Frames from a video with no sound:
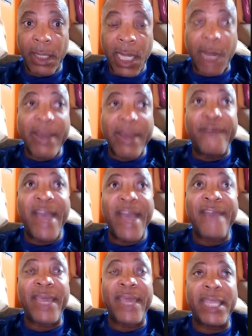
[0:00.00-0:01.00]
Because we had
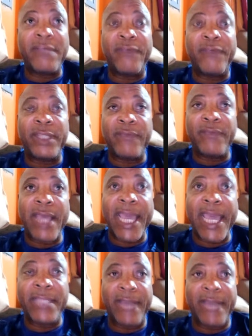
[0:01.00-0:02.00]

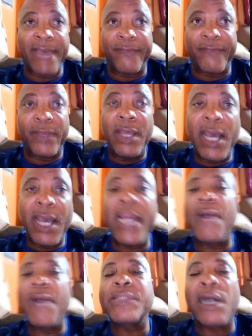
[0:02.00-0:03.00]
5A to F. And
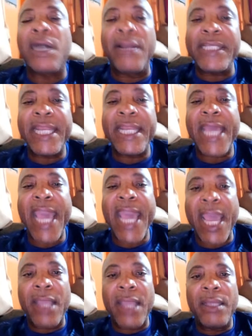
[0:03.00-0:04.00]
I was always in A.